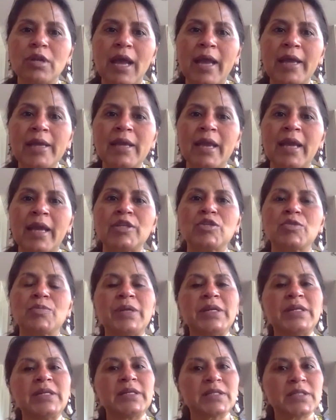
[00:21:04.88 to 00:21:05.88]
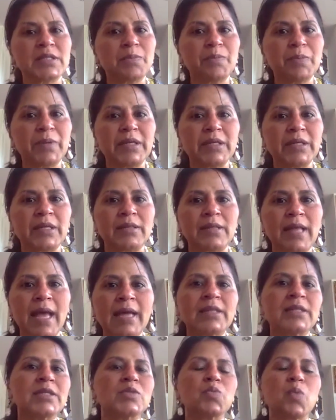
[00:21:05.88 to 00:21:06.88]
like and to be disciplined in
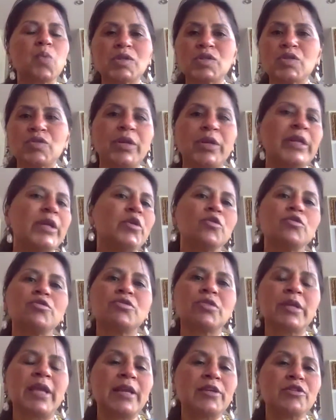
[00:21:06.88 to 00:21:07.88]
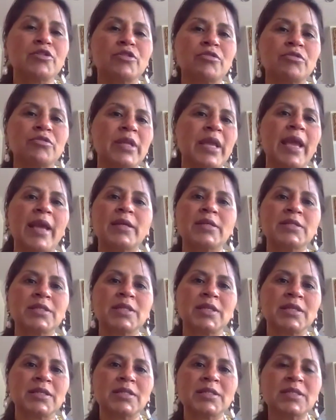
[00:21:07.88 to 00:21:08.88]
that is what's really going to get you the
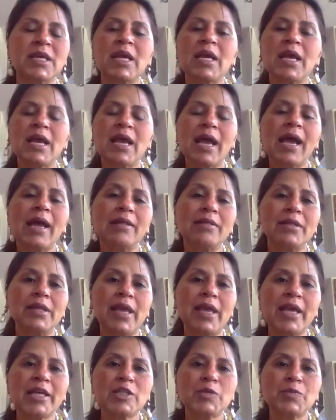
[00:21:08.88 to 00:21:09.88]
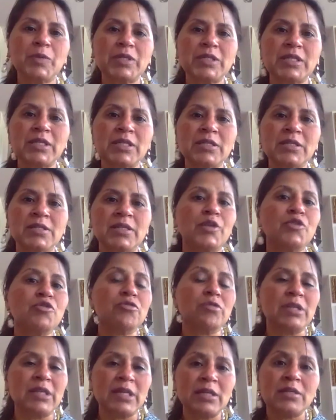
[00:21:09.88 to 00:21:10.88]
excellence and the expertise that you
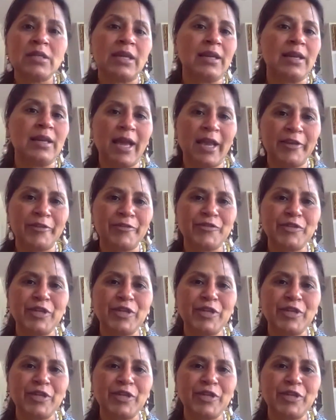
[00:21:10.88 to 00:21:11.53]
need in life.